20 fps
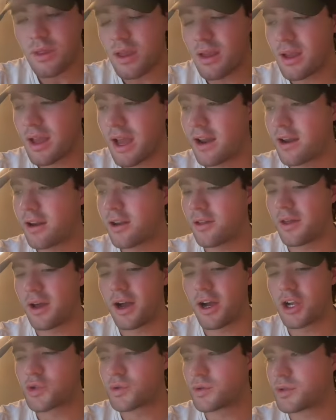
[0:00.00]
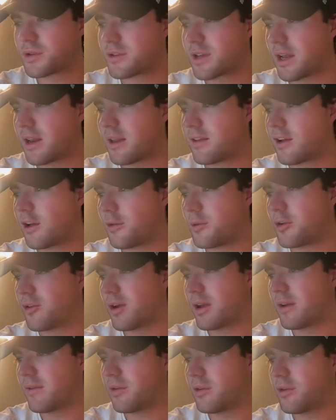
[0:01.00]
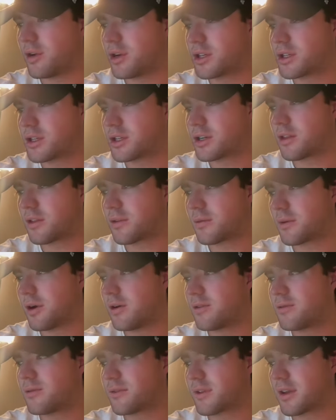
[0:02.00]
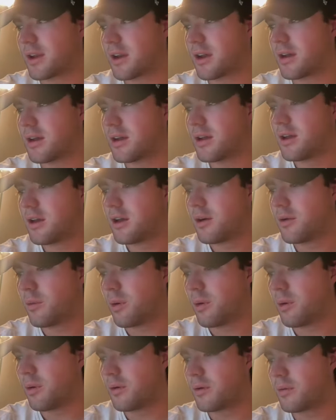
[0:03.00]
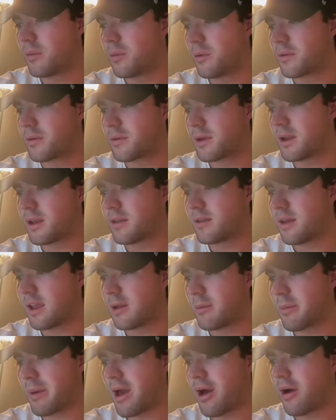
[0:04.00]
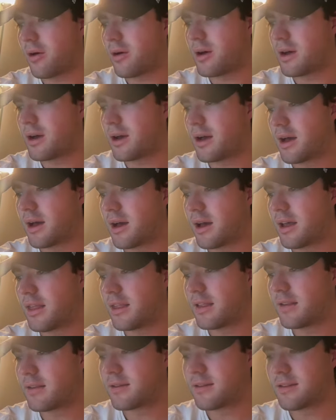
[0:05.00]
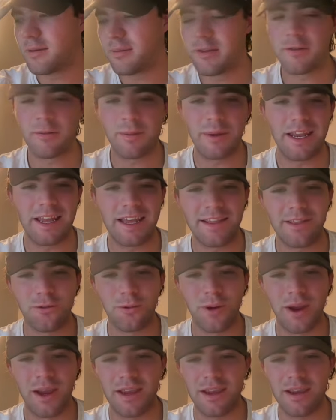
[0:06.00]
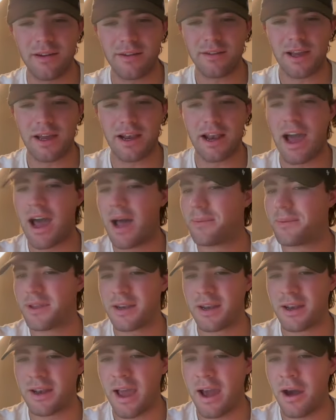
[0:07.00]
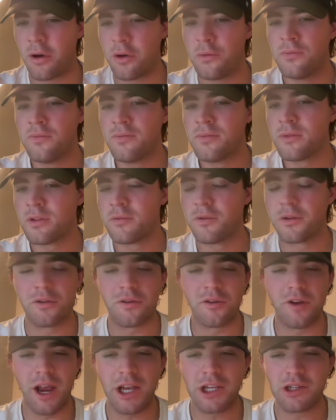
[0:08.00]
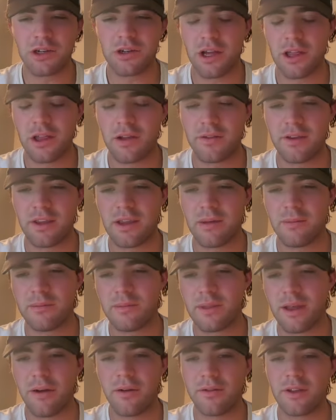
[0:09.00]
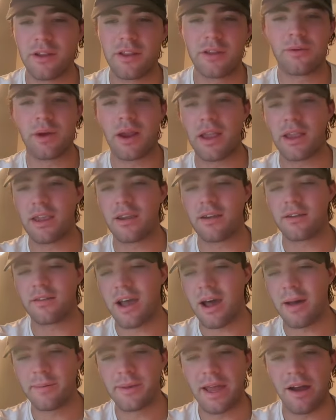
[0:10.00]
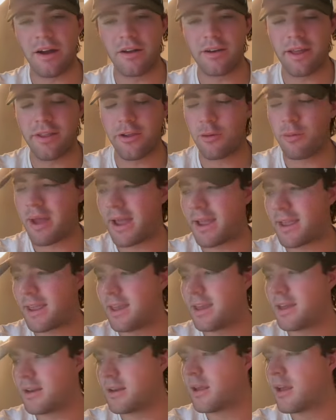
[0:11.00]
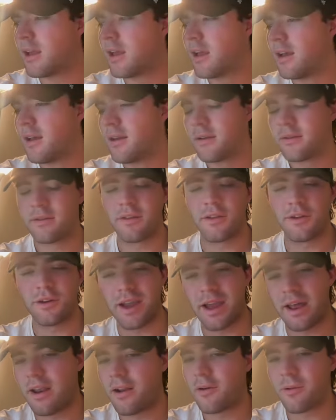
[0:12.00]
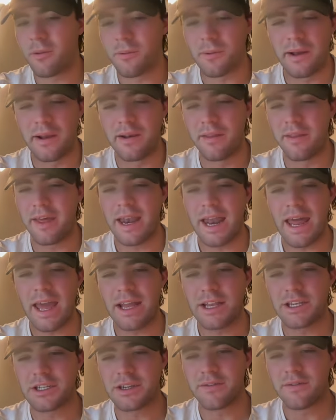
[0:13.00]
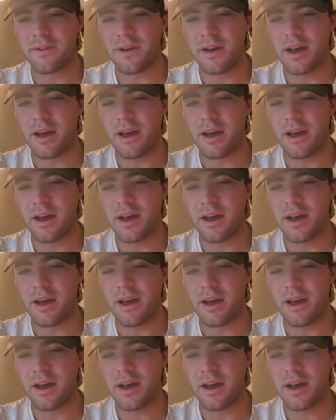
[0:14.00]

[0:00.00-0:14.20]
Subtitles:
don't know. The hunch was just kind of telling me Grandview Christian on the road was gonna take him out. This is a team that's been in the rankings, kind of hopped in and out. Woodward Granger, another team that was in the rankings, hopped out. Now they're back in. So they're kind of right on that edge of,